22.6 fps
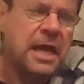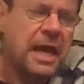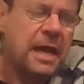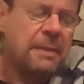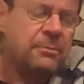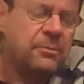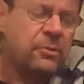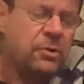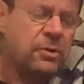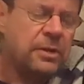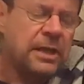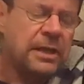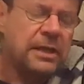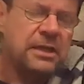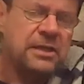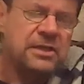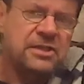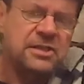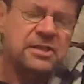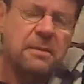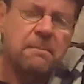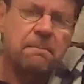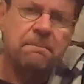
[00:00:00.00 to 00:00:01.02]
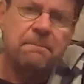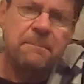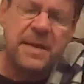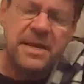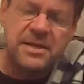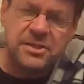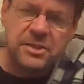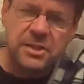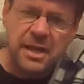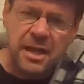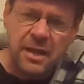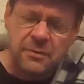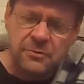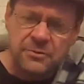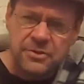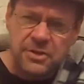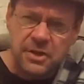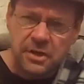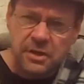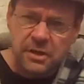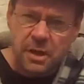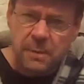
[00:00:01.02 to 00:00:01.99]
I'm looking at some
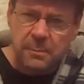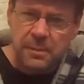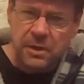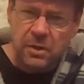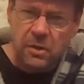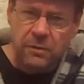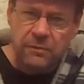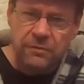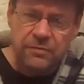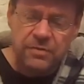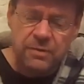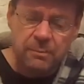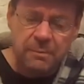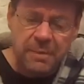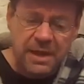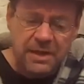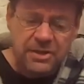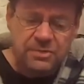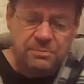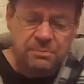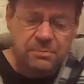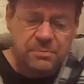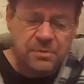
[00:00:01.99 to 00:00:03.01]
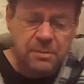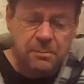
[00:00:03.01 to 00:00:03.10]
mezcals that are coming off the, mass,